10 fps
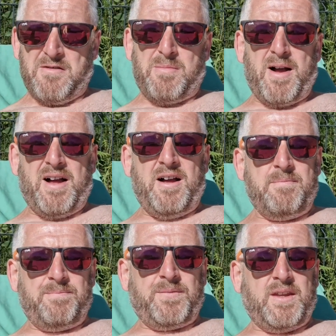But
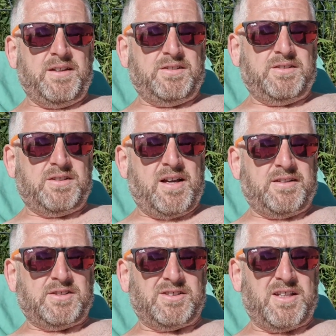it's,
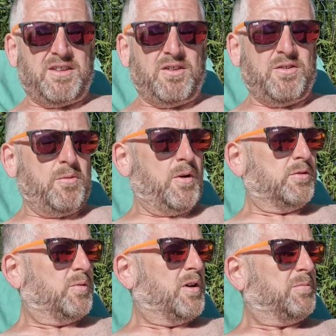as I said, not the
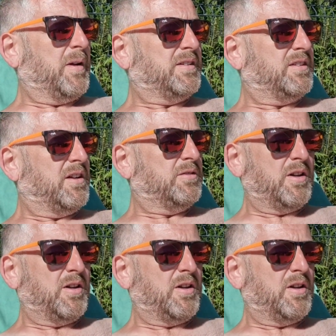world's worst place to do.